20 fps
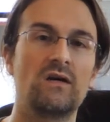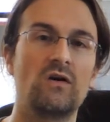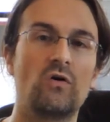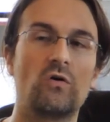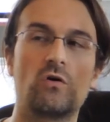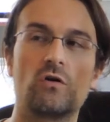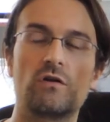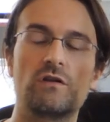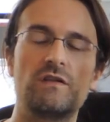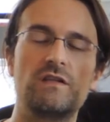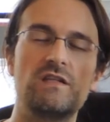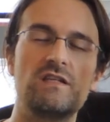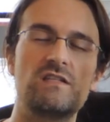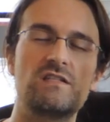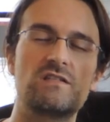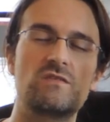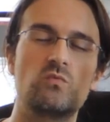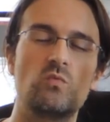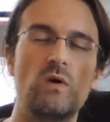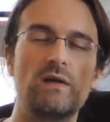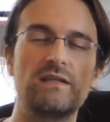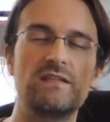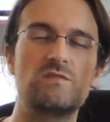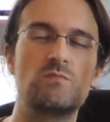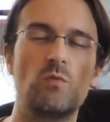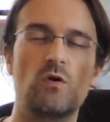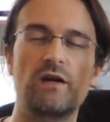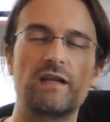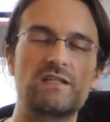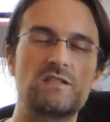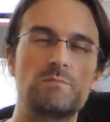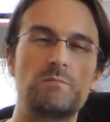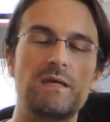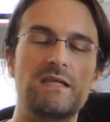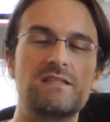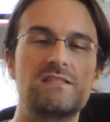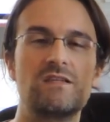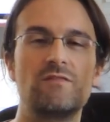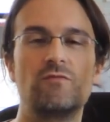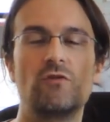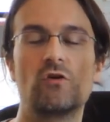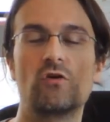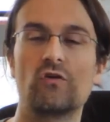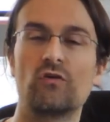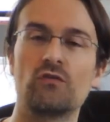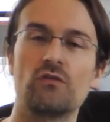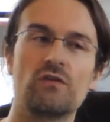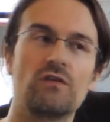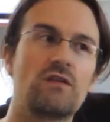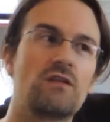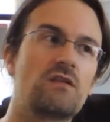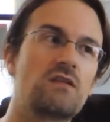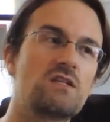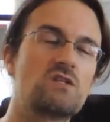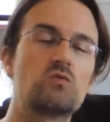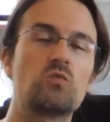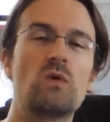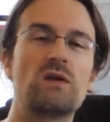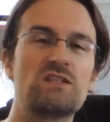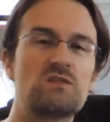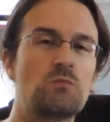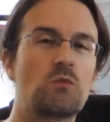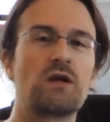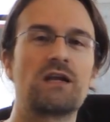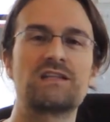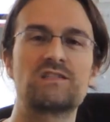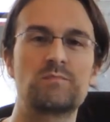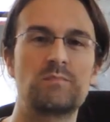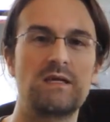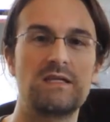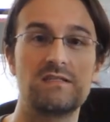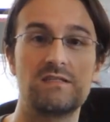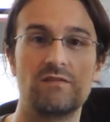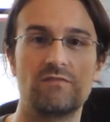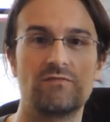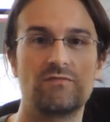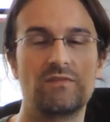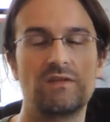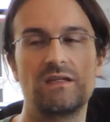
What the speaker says: or this one is more expensive or this one is more expensive.